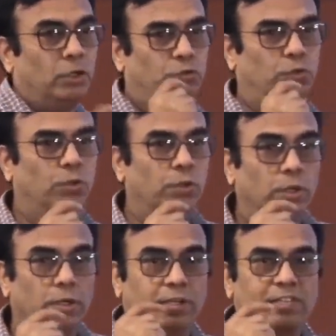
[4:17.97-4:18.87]
So
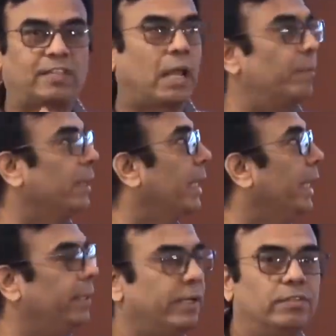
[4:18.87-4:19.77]
risk
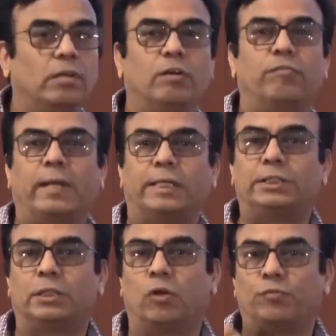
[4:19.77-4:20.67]
appetite is a
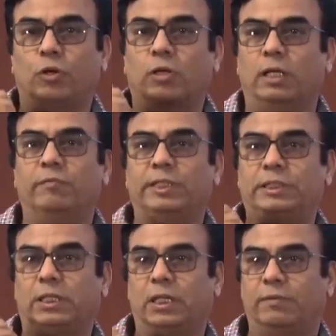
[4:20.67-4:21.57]
reflection of your
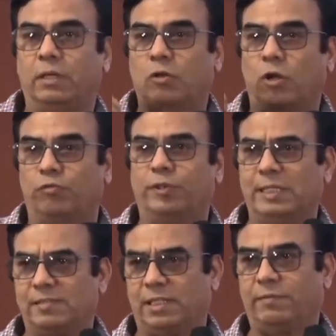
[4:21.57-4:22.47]
conviction level,
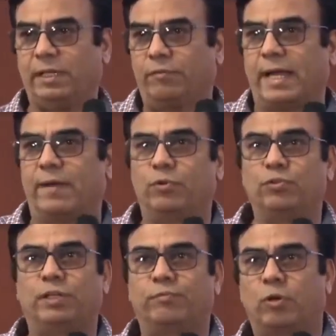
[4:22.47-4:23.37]
confidence level. If I have to
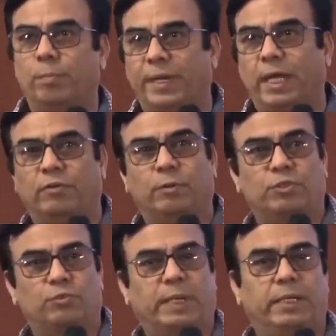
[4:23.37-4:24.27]
say from behavior
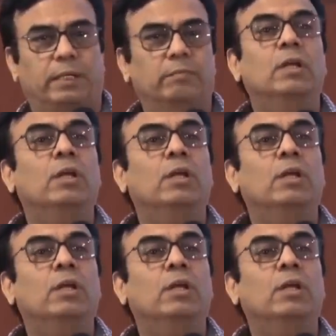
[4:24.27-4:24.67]
perspective,